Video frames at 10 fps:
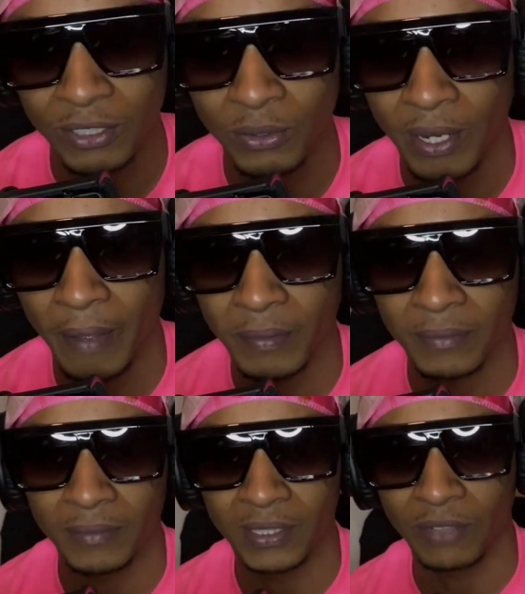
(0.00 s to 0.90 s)
gonna happen.
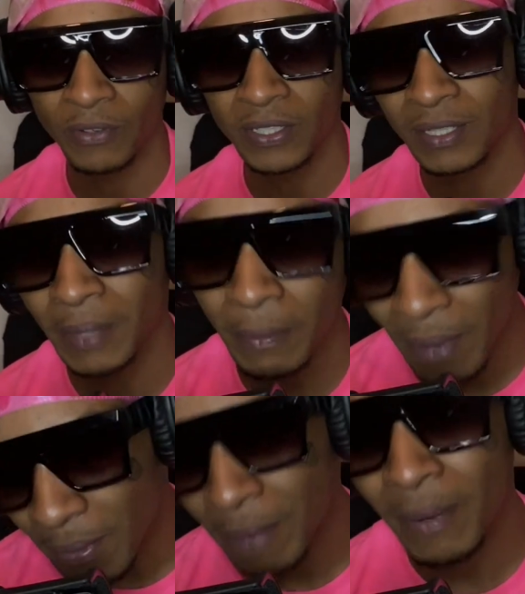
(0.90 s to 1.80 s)
Cause at first I'm like,
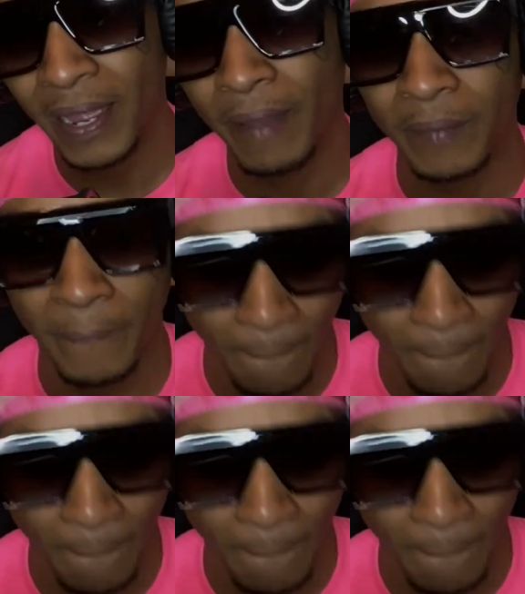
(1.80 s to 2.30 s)
maybe that might happen.